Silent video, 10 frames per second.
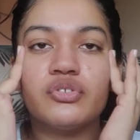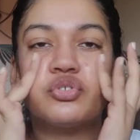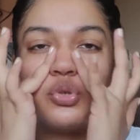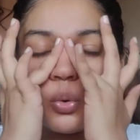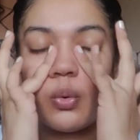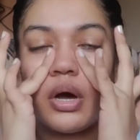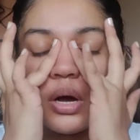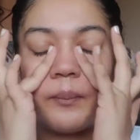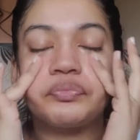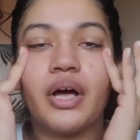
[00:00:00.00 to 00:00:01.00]
So
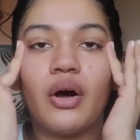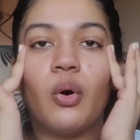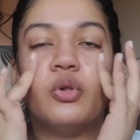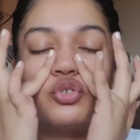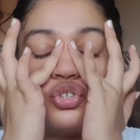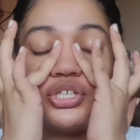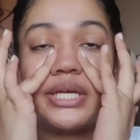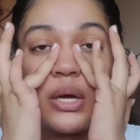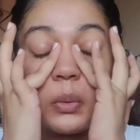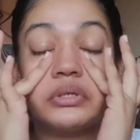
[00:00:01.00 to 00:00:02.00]
um, also
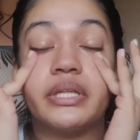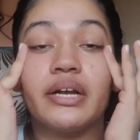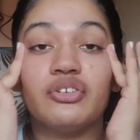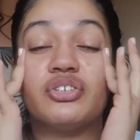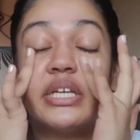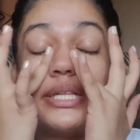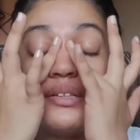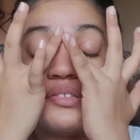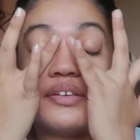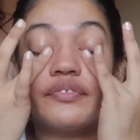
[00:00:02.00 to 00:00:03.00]
check out that
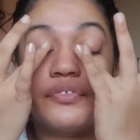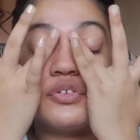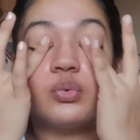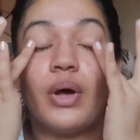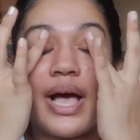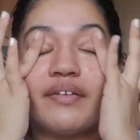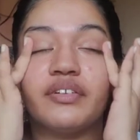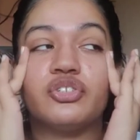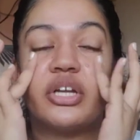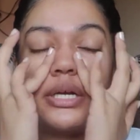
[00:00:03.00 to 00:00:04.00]
reels if you
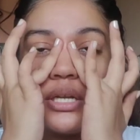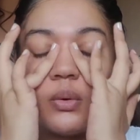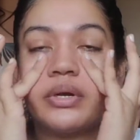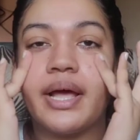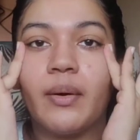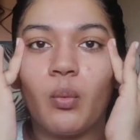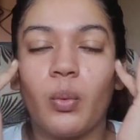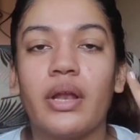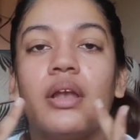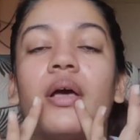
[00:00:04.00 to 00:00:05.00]
haven't checked out. I
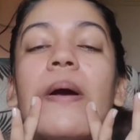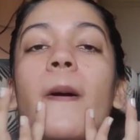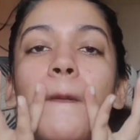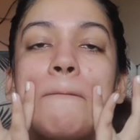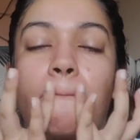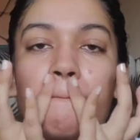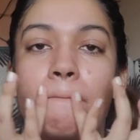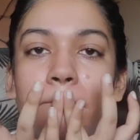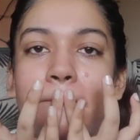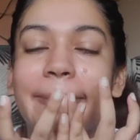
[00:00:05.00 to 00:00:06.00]
will
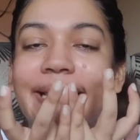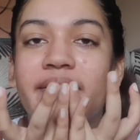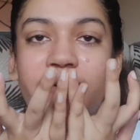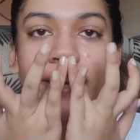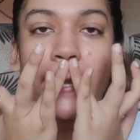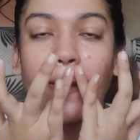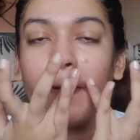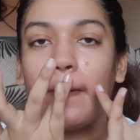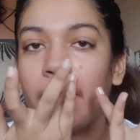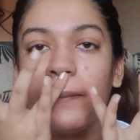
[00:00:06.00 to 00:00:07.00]
leave a
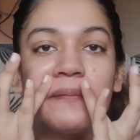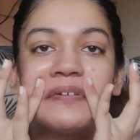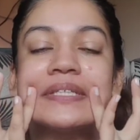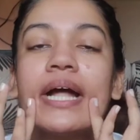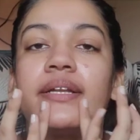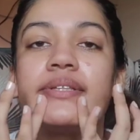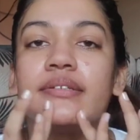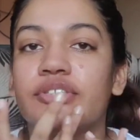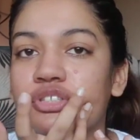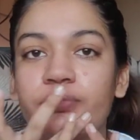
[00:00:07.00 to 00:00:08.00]
link for that in
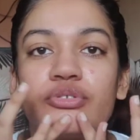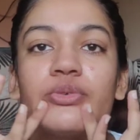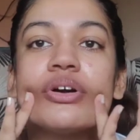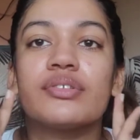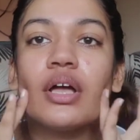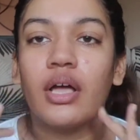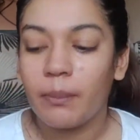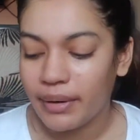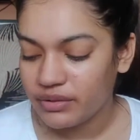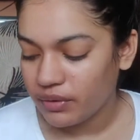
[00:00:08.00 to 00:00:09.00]
the description box.
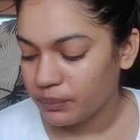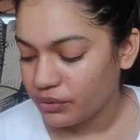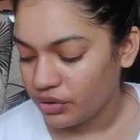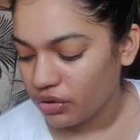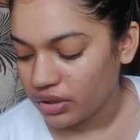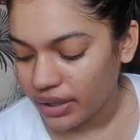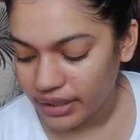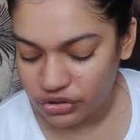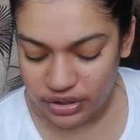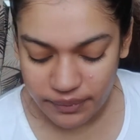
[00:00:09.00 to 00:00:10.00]
By the way, I'm putting on
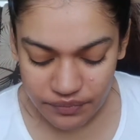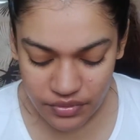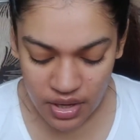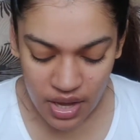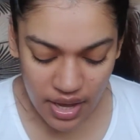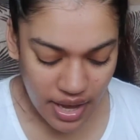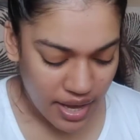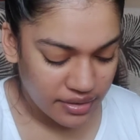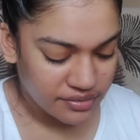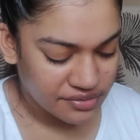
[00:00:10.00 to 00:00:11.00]
eye cream
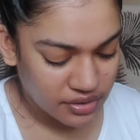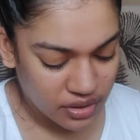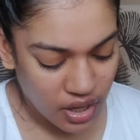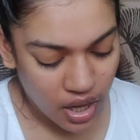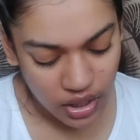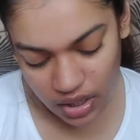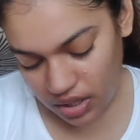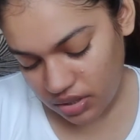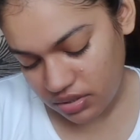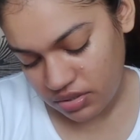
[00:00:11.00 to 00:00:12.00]
and it's the
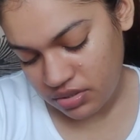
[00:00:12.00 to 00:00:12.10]
Kaya